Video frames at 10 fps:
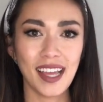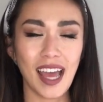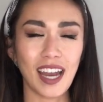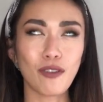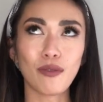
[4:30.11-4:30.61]

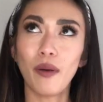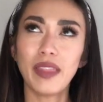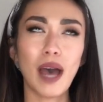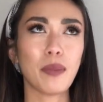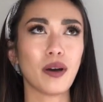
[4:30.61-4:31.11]
And I wrote
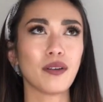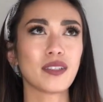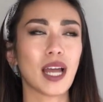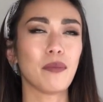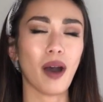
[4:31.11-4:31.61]
that post,
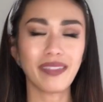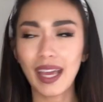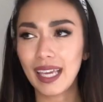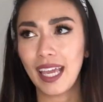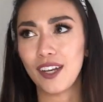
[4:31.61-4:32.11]
I bought that
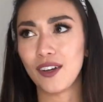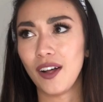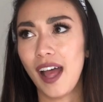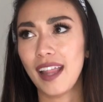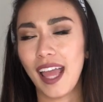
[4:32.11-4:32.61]
candle,
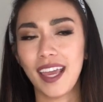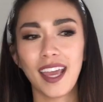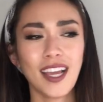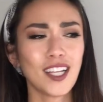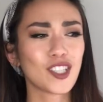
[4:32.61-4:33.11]
like
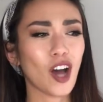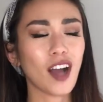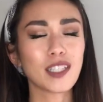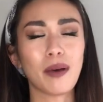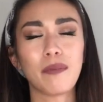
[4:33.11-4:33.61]

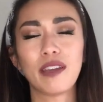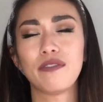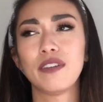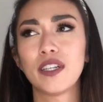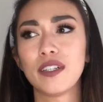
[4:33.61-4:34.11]
talked about my
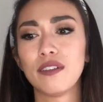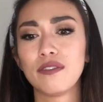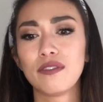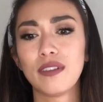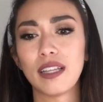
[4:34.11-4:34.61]
fear of,
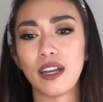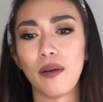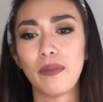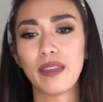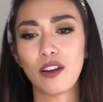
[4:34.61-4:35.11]
you
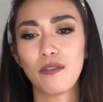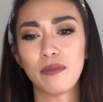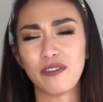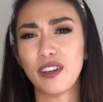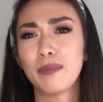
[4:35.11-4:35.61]
know, my
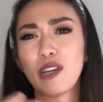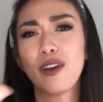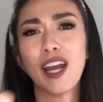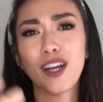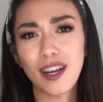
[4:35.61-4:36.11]
fear of my
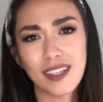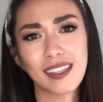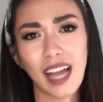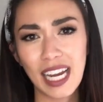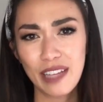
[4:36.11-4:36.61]
credit card
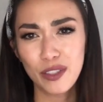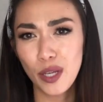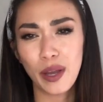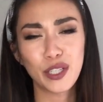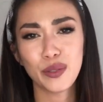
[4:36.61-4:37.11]
declining even though
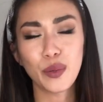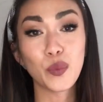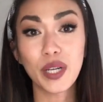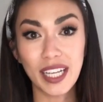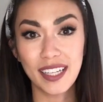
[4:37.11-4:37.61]
I knew it
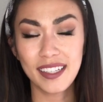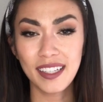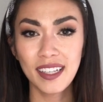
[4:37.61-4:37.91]
wouldn't.